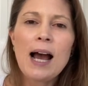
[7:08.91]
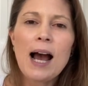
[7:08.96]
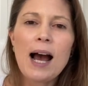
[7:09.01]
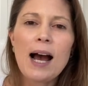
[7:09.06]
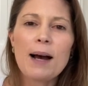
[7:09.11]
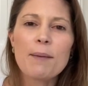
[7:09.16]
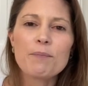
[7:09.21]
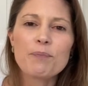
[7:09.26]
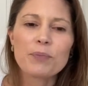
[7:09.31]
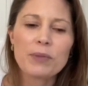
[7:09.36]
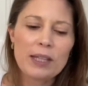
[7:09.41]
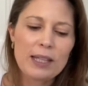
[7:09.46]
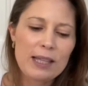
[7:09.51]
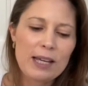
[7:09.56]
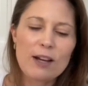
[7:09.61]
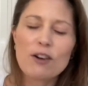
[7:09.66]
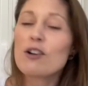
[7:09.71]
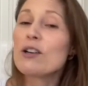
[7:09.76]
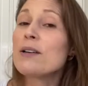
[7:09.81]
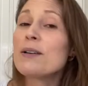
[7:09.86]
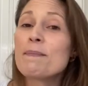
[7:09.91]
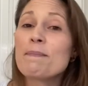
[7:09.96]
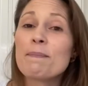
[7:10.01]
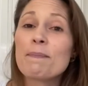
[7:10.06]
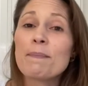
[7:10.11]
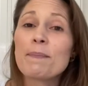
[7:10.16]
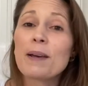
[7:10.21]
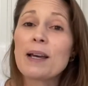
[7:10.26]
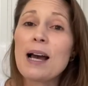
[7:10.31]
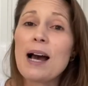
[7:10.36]

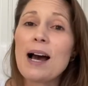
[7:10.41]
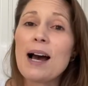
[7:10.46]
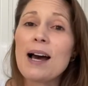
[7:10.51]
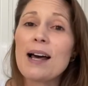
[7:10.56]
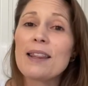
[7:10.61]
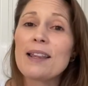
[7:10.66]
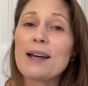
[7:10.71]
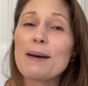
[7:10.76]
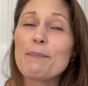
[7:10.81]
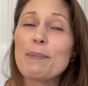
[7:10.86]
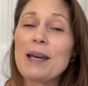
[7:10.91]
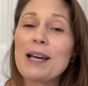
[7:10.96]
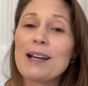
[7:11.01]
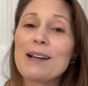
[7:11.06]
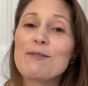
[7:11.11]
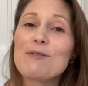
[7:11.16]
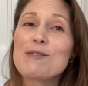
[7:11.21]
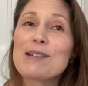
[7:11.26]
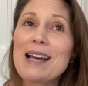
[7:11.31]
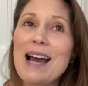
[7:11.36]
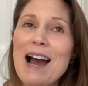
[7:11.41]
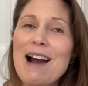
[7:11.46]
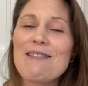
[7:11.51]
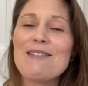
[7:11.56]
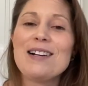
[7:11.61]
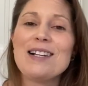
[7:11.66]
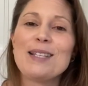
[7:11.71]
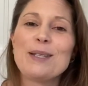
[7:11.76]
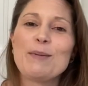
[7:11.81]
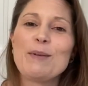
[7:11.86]
The pickled
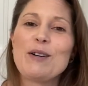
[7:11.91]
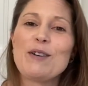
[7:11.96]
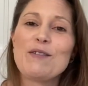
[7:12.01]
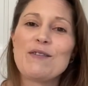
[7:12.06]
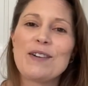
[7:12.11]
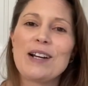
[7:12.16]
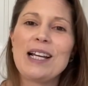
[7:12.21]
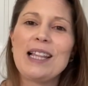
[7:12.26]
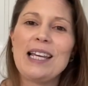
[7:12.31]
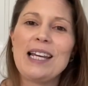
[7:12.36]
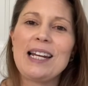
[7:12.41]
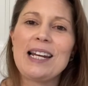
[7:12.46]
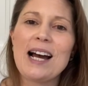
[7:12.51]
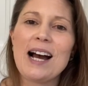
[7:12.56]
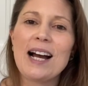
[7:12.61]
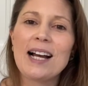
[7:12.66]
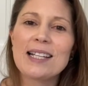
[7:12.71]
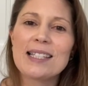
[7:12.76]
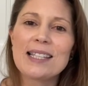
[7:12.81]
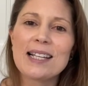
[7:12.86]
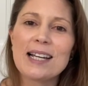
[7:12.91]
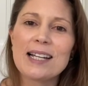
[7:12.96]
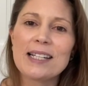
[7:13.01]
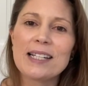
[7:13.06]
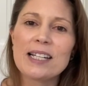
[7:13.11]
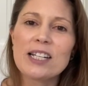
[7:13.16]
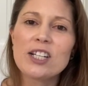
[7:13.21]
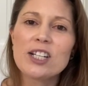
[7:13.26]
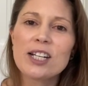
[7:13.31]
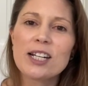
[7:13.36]
carrots were a really nice
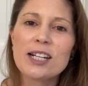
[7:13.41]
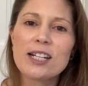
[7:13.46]
addition.